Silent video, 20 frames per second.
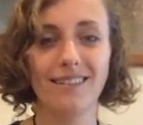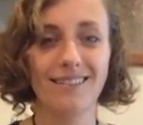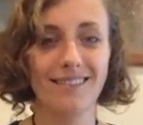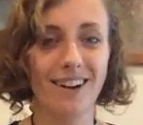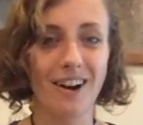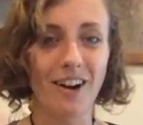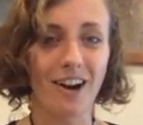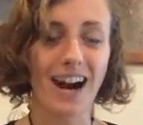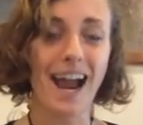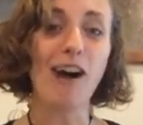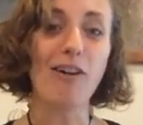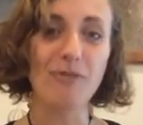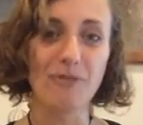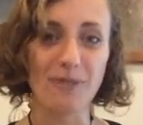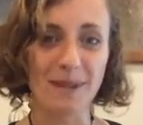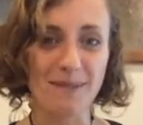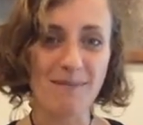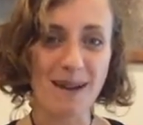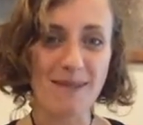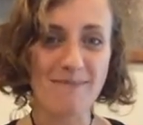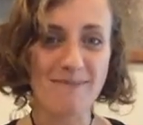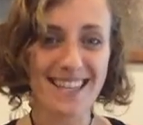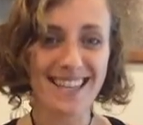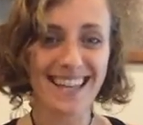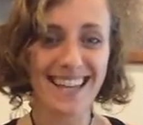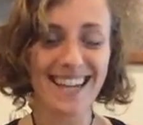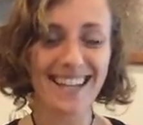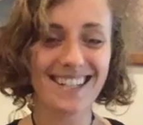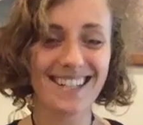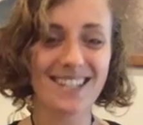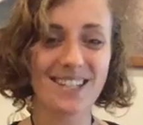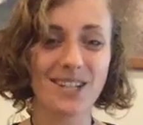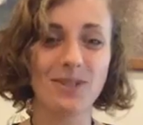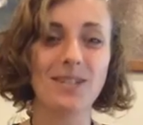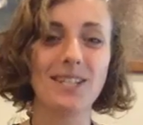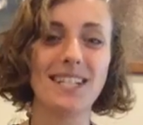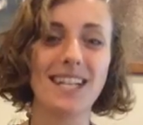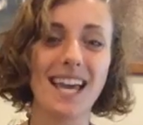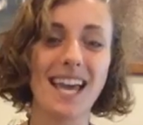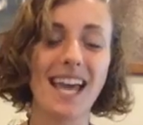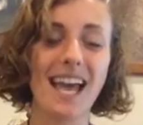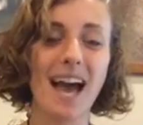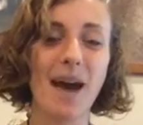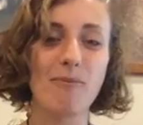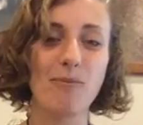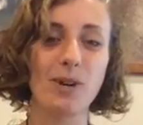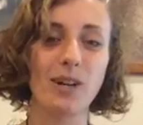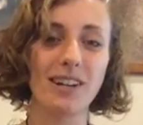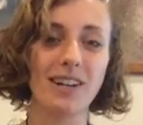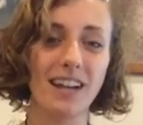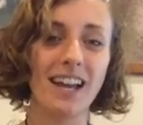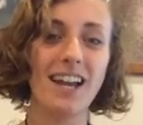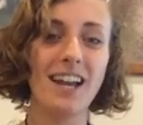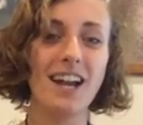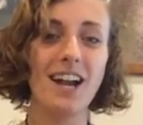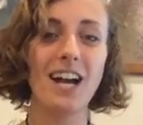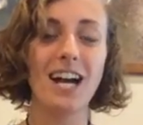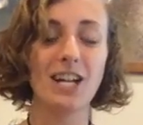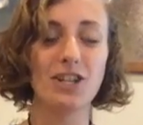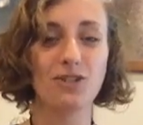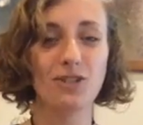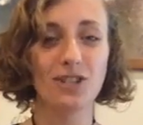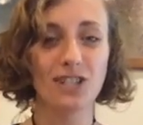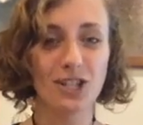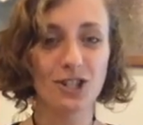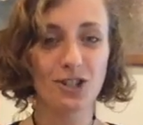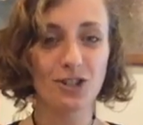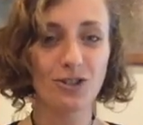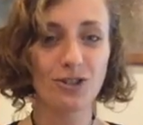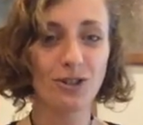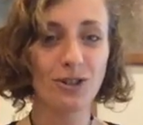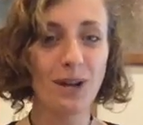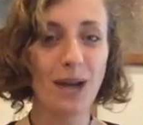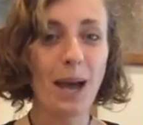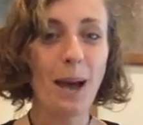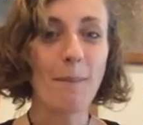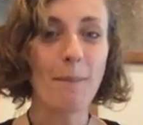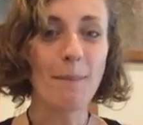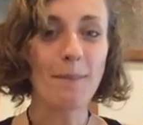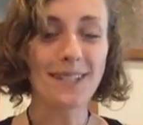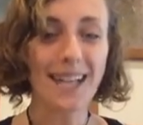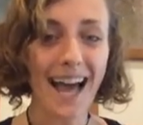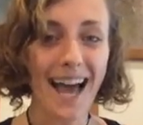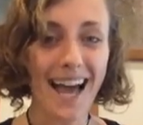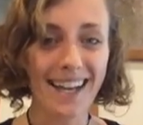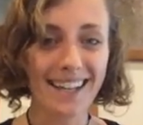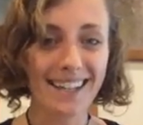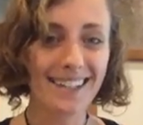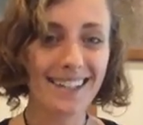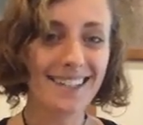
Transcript: our outfit might be like. So today I'm wearing a traditional black